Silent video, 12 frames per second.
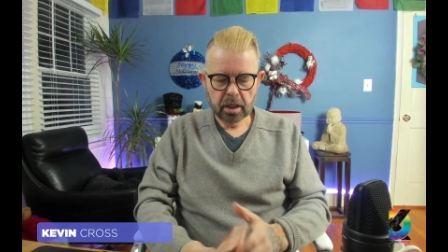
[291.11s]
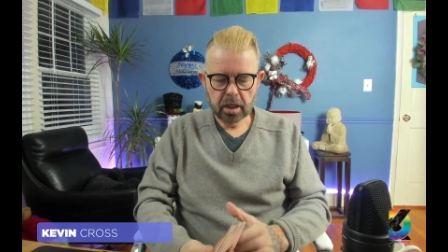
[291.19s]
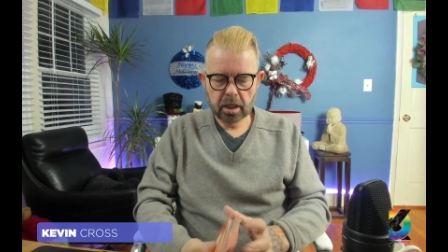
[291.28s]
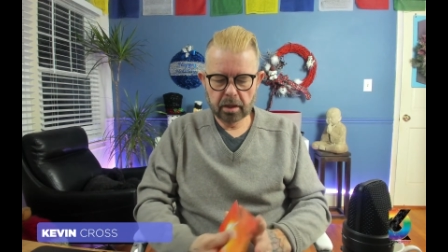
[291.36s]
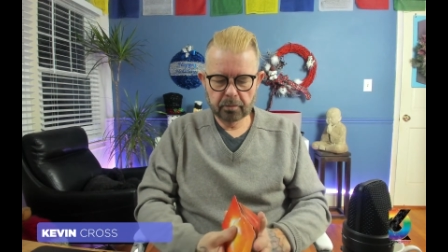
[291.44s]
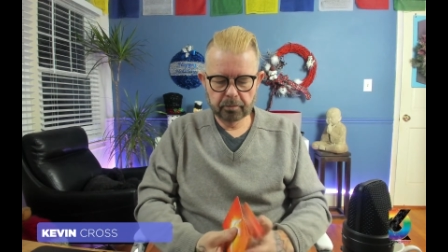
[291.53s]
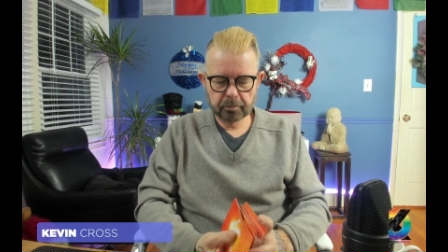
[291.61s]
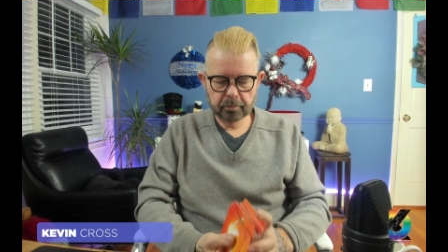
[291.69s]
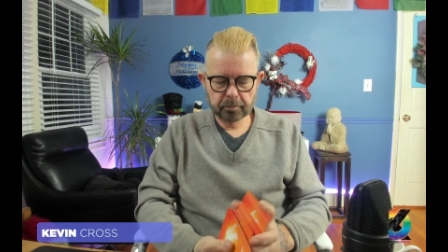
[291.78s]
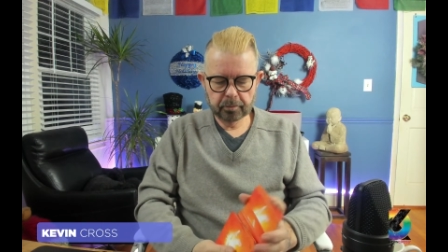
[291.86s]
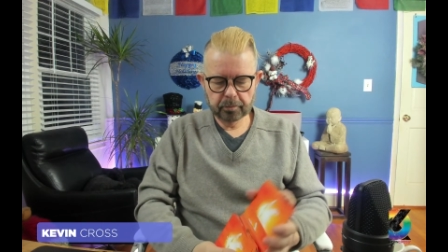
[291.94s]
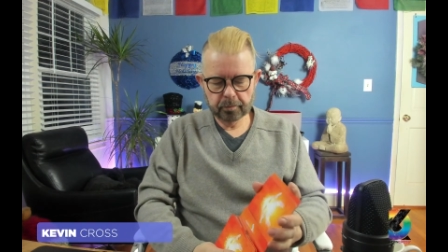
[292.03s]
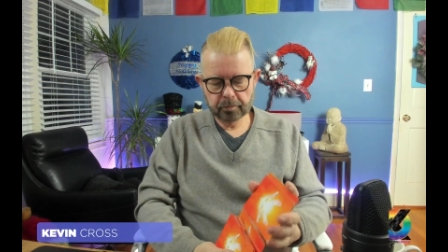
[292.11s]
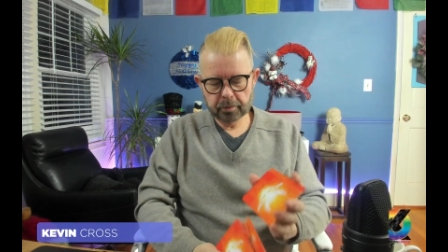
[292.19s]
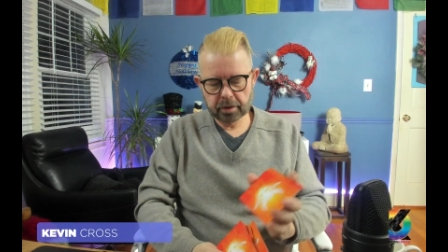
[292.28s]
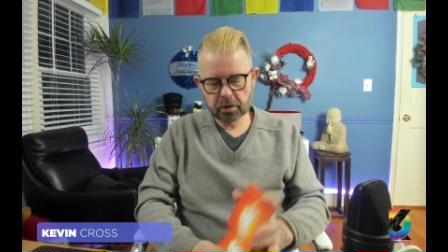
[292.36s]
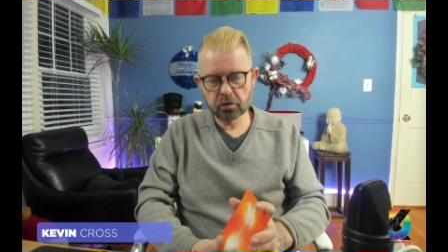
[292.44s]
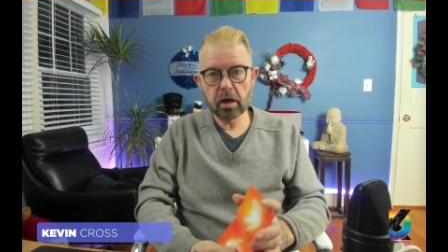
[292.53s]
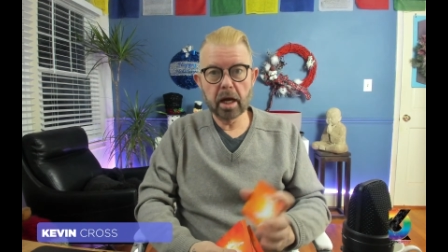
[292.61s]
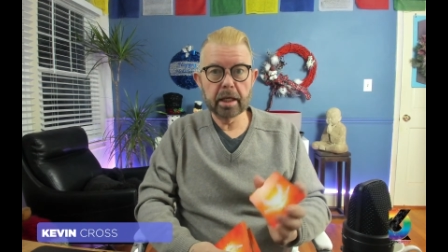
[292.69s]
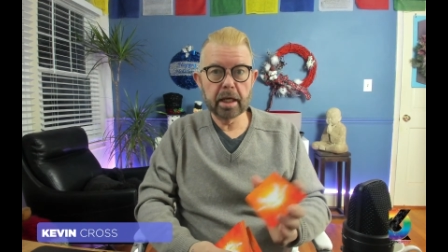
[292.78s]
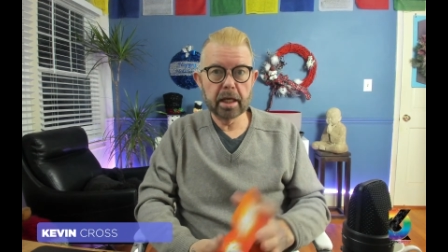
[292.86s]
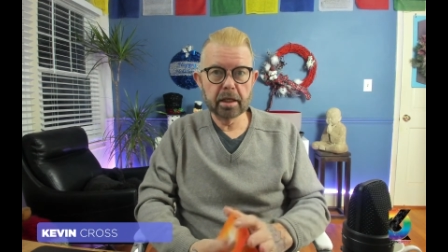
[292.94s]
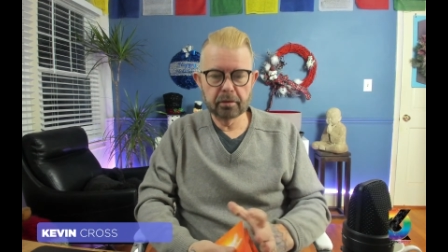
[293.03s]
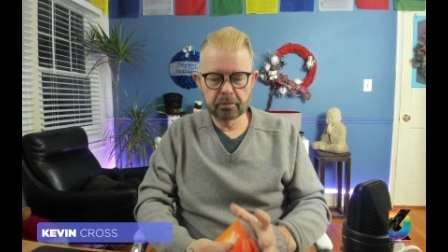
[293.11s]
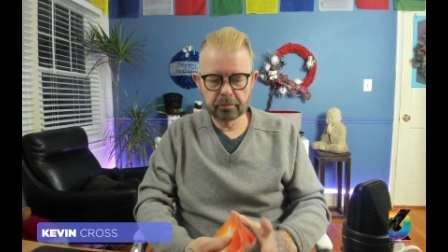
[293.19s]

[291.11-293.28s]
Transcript: Um, let's try again.